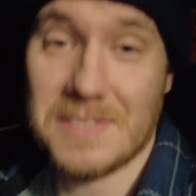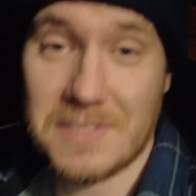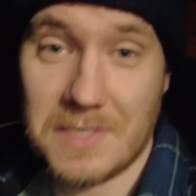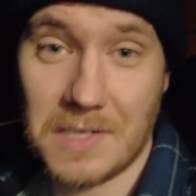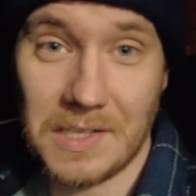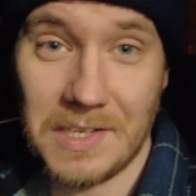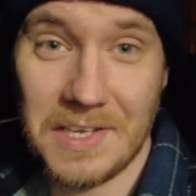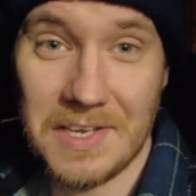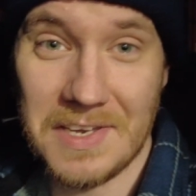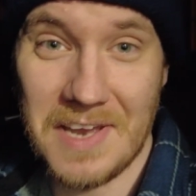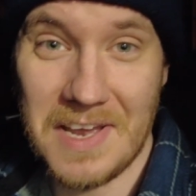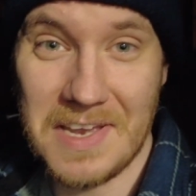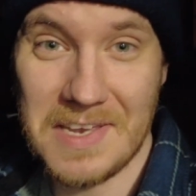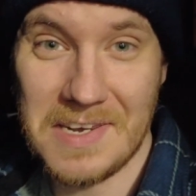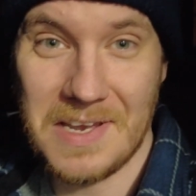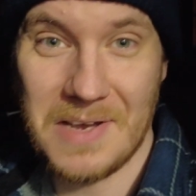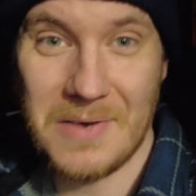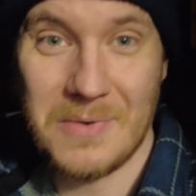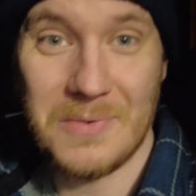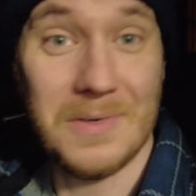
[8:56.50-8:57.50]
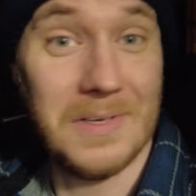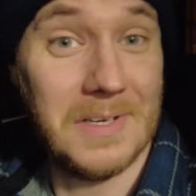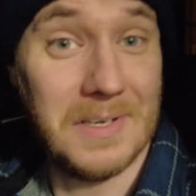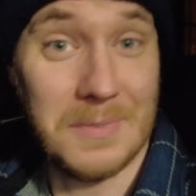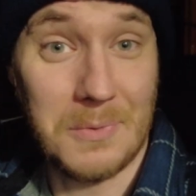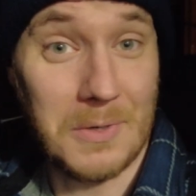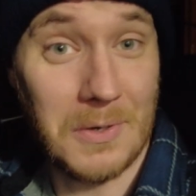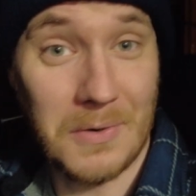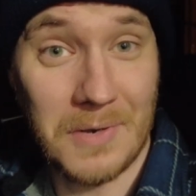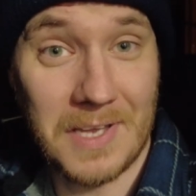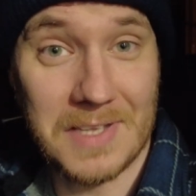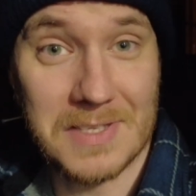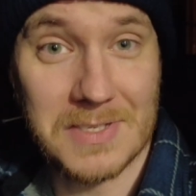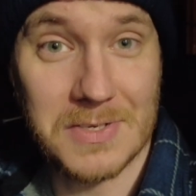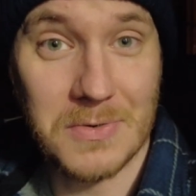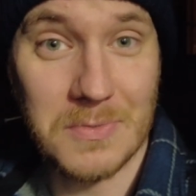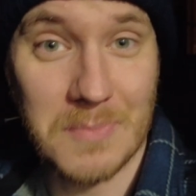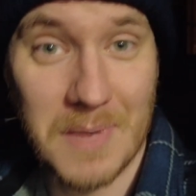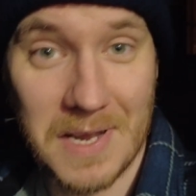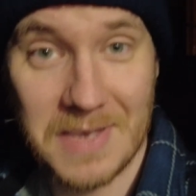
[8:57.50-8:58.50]
of this clear night now. We don't get
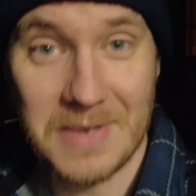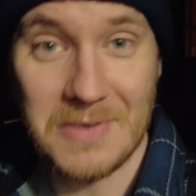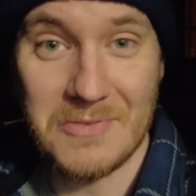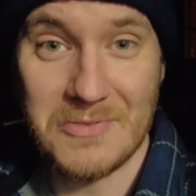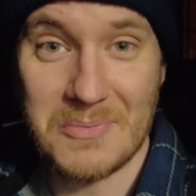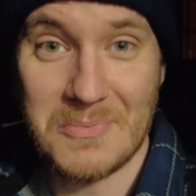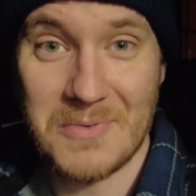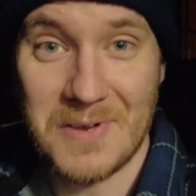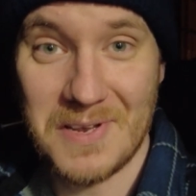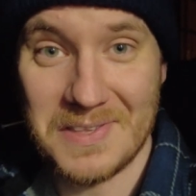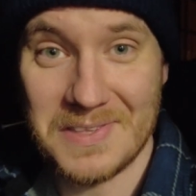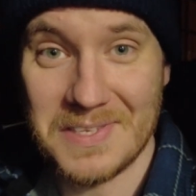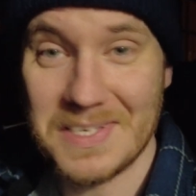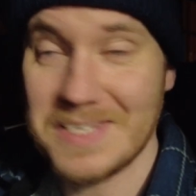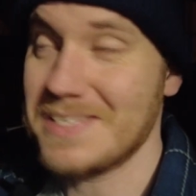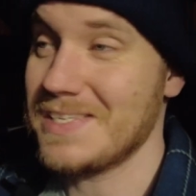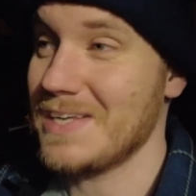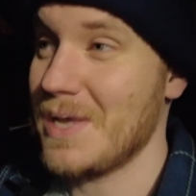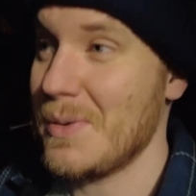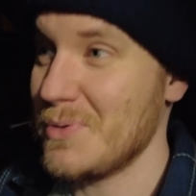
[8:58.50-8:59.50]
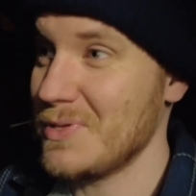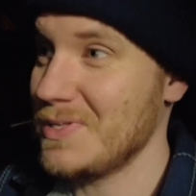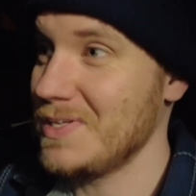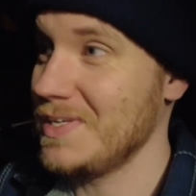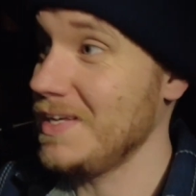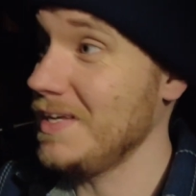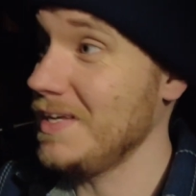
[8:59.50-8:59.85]
too many of them at this time of the